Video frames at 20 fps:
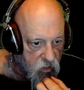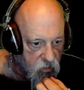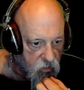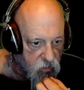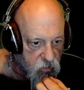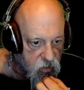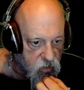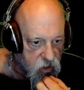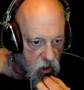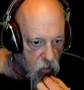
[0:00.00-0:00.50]
it
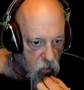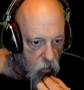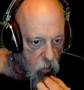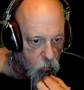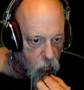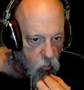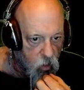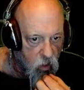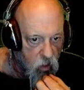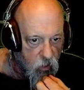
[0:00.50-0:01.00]
show up
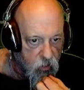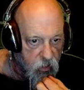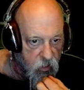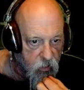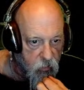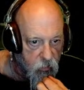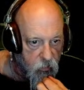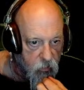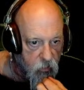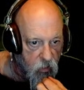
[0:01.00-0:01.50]
well
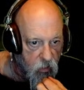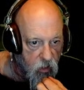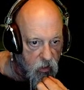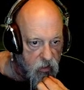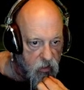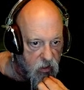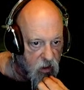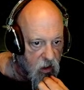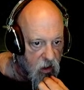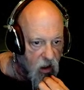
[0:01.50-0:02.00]
here or not?
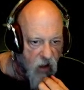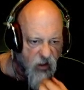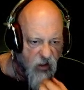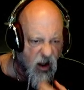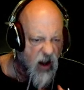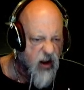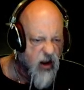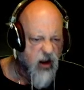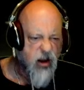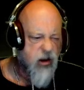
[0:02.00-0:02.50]

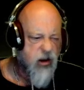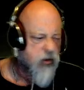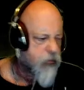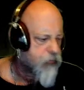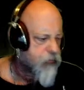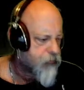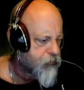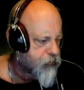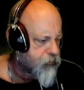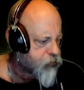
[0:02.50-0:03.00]
This
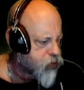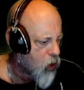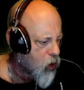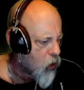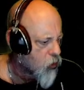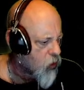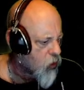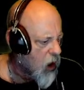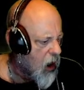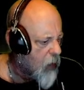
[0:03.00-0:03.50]

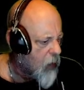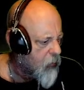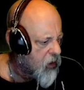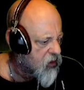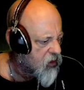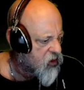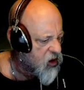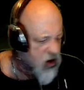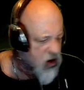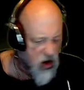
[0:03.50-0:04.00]
program
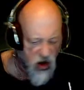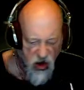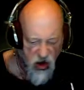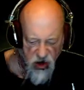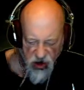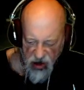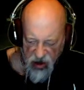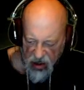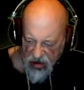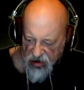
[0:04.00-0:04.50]
is
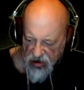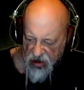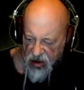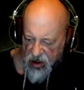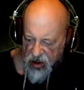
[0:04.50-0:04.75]
insanely